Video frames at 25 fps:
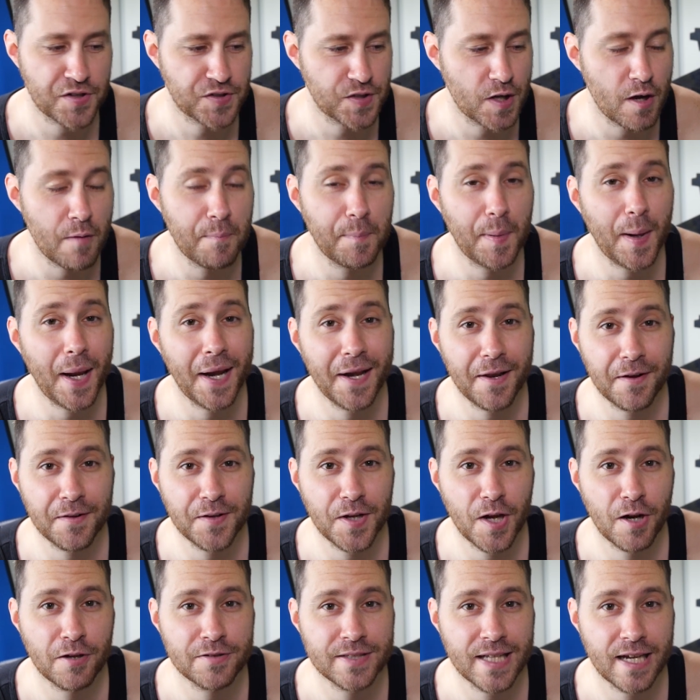So I'm planning on
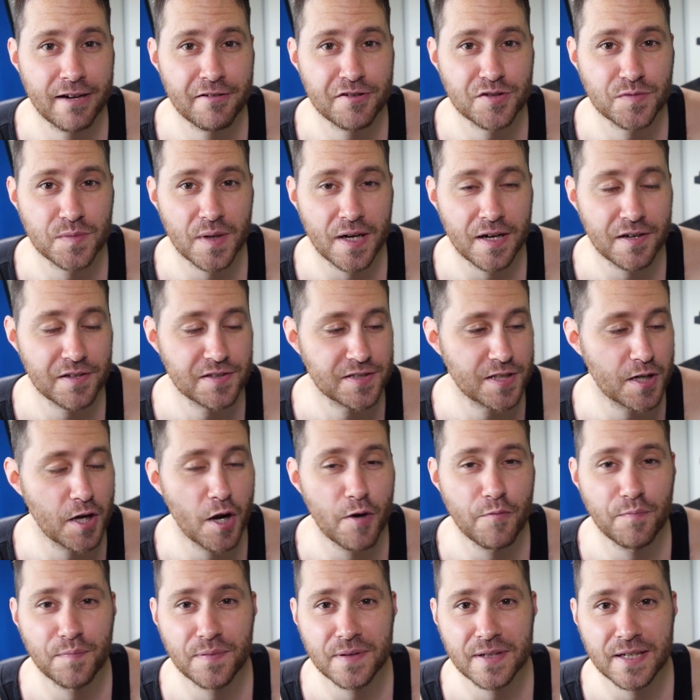going there as well. So
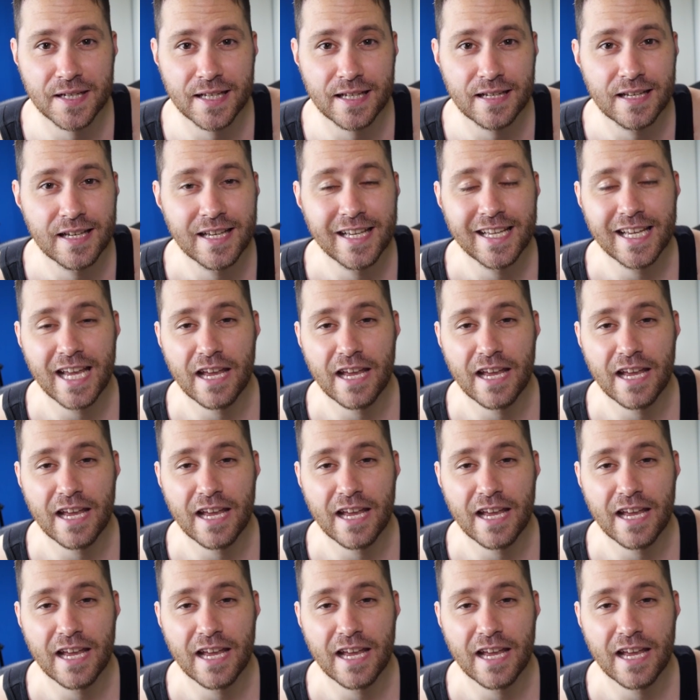hopefully,